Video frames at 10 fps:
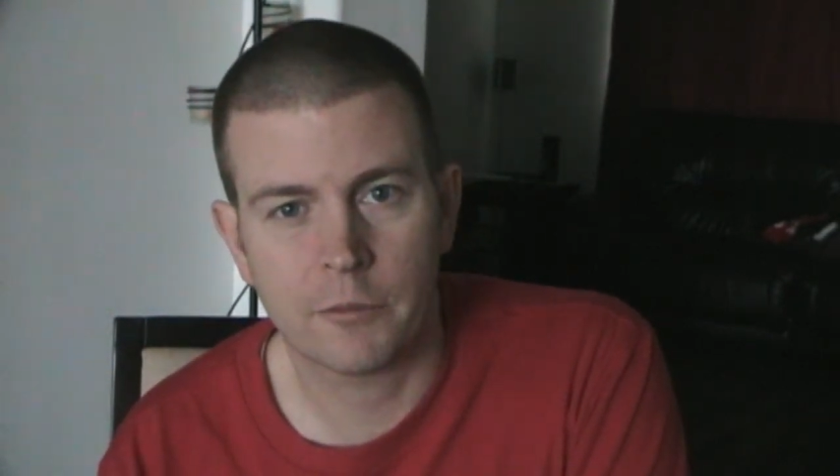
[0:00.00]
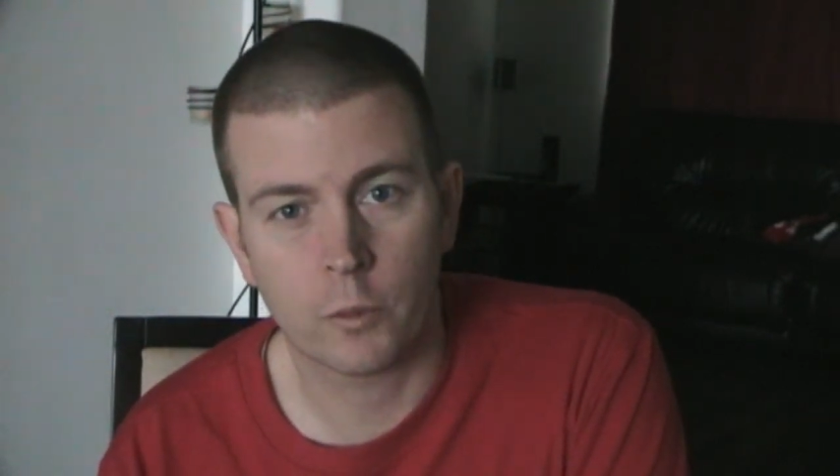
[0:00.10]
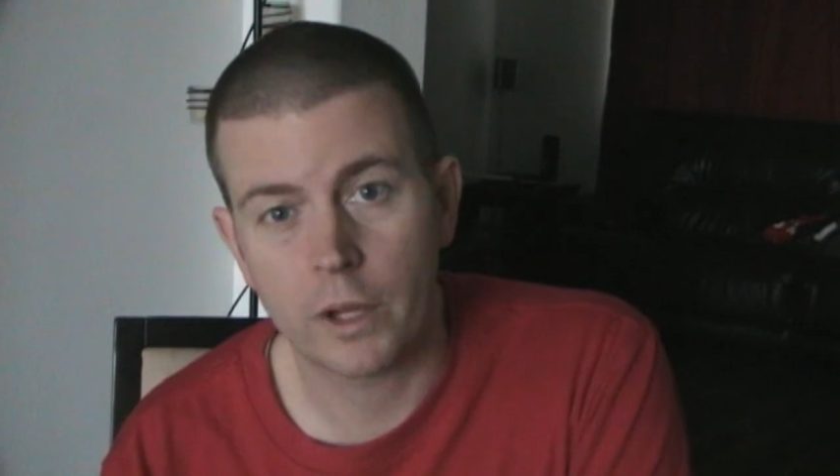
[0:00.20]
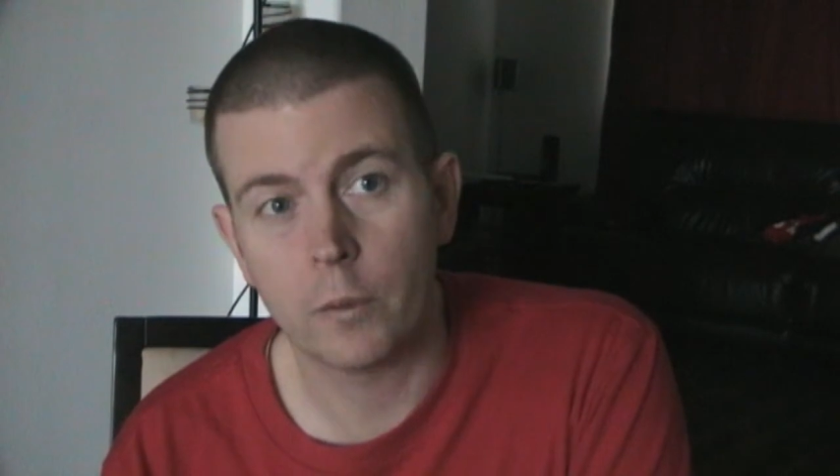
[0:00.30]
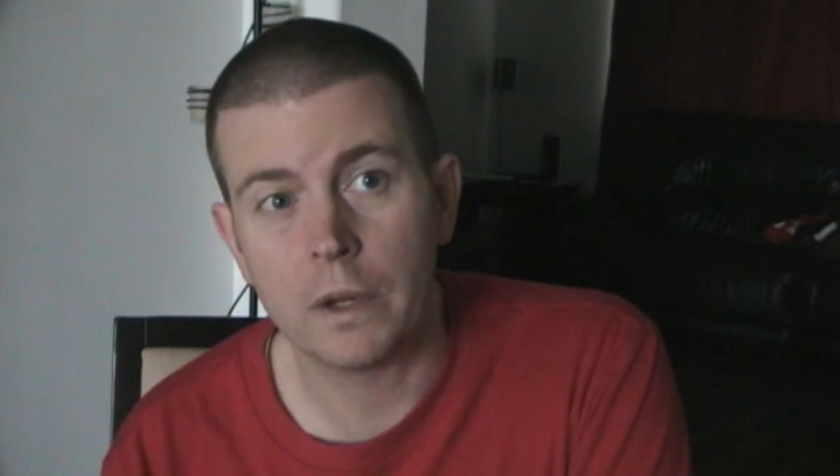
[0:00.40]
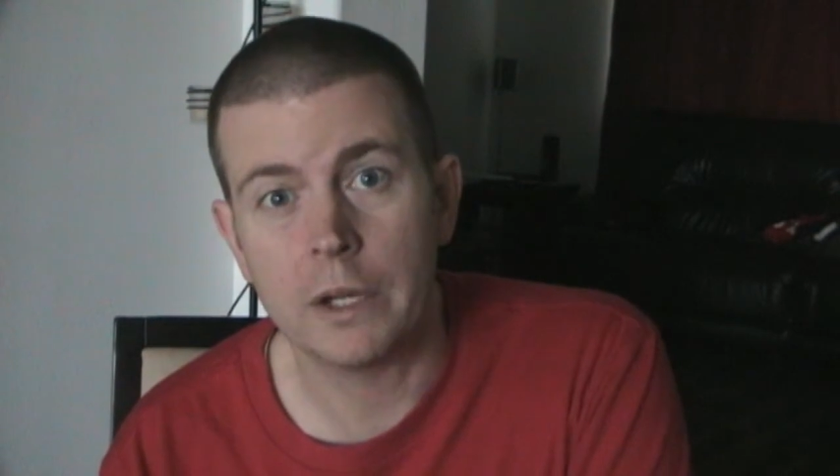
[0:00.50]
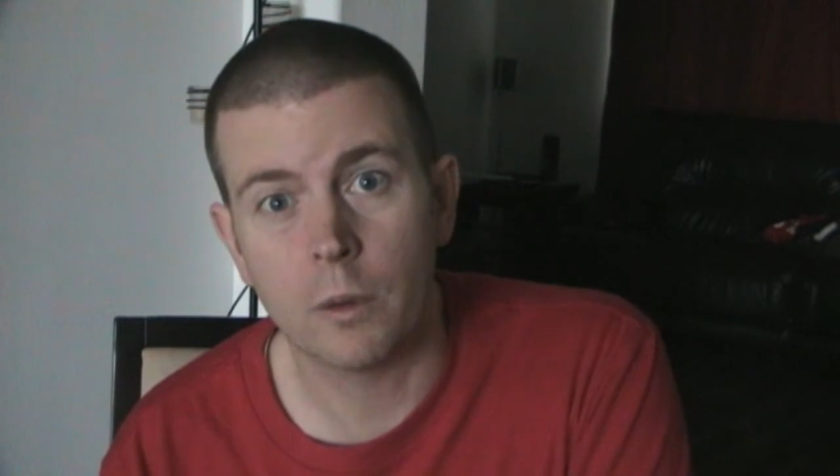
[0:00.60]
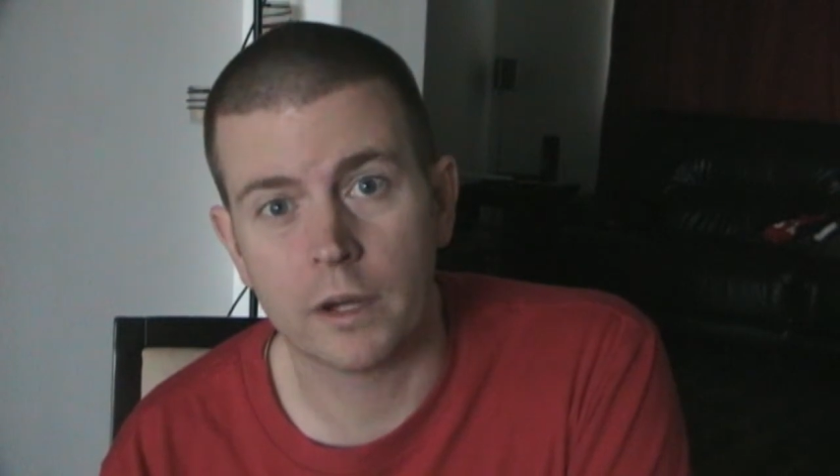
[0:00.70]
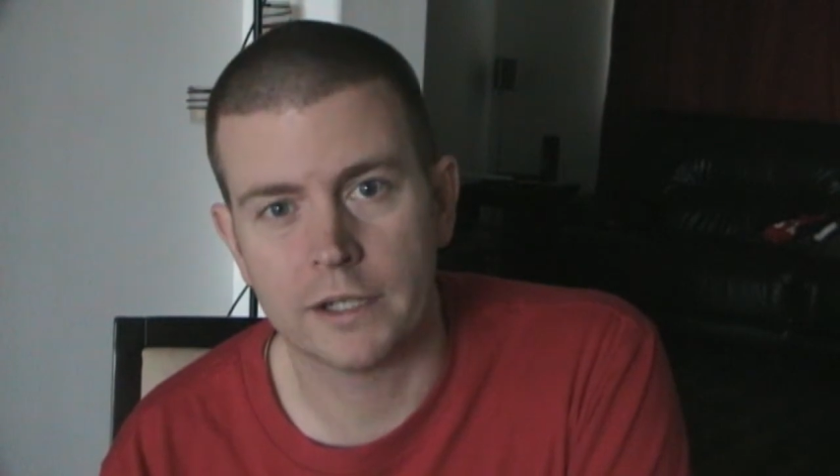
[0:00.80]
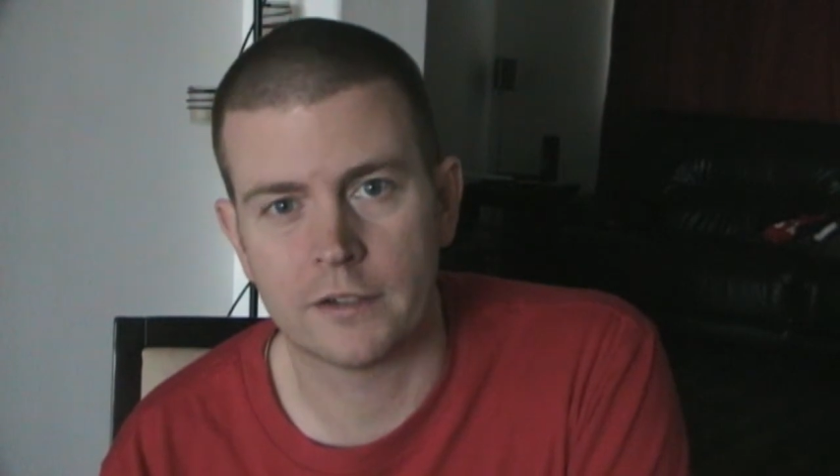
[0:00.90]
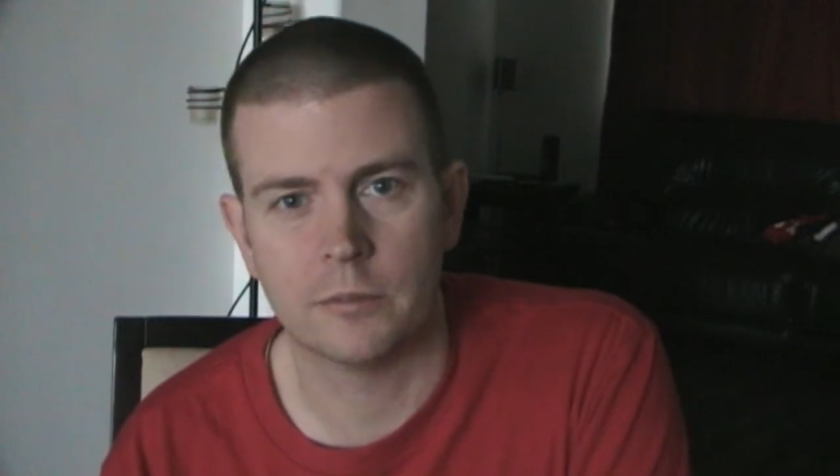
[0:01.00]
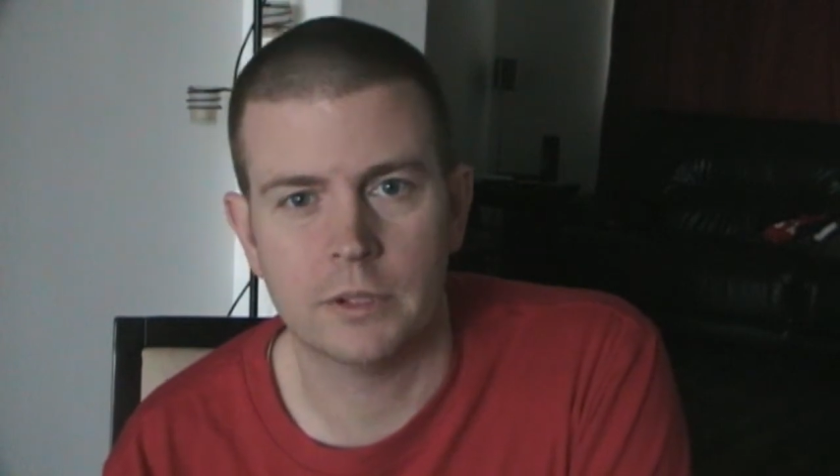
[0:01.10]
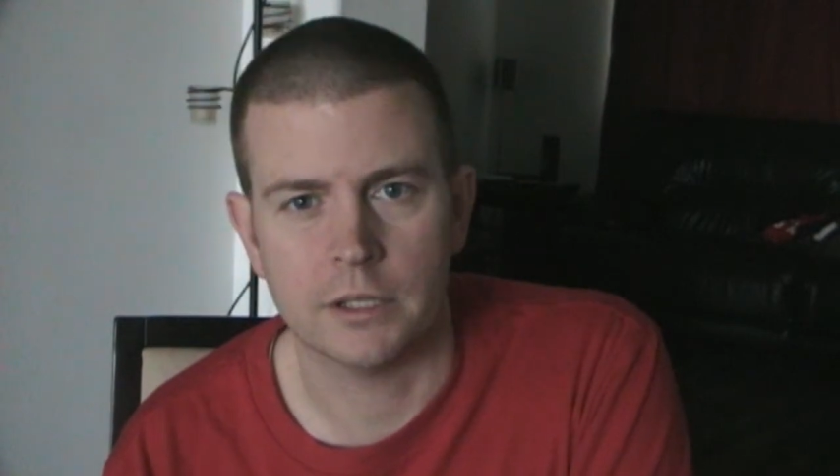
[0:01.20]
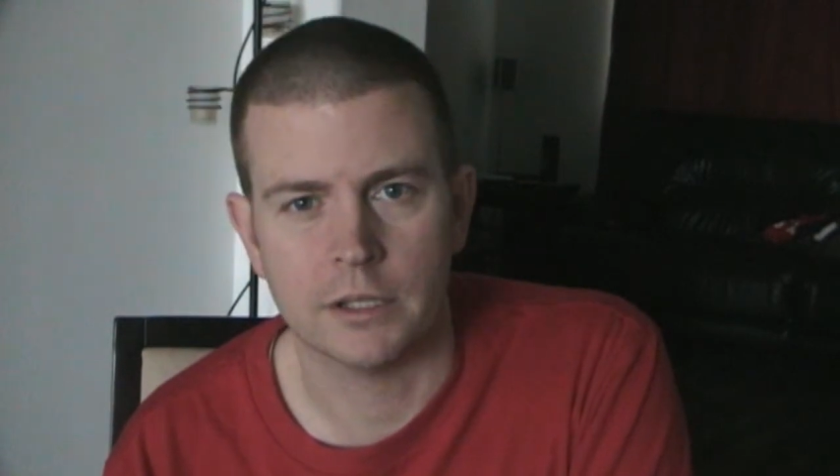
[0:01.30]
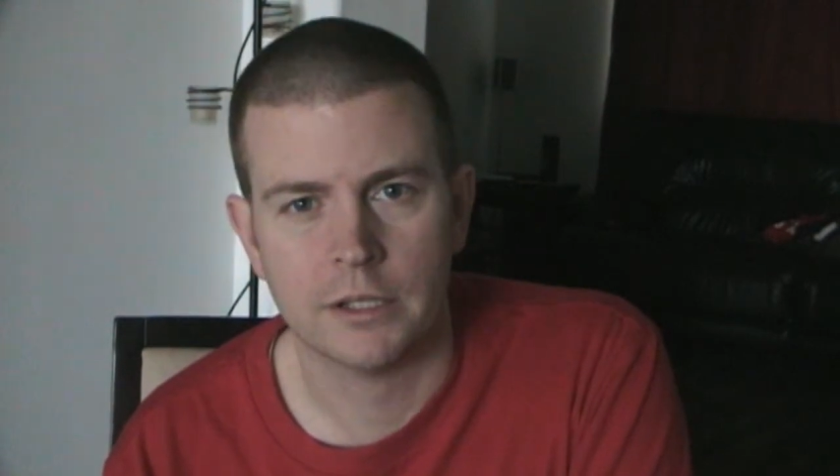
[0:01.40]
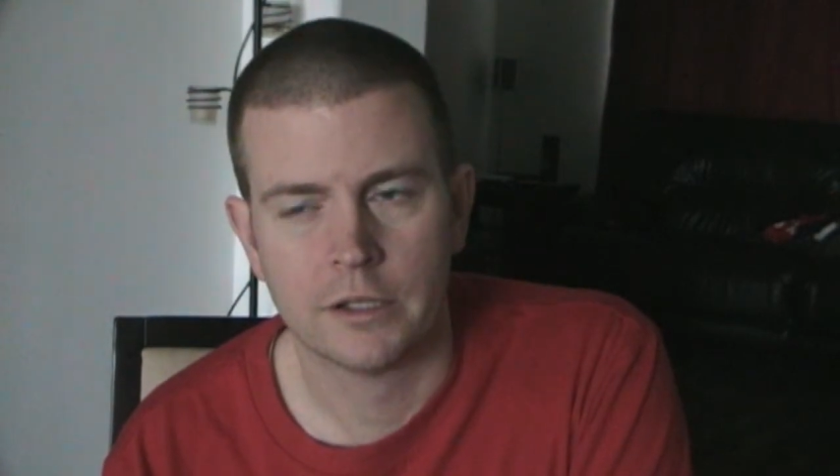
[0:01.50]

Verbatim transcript: the way we want it to be,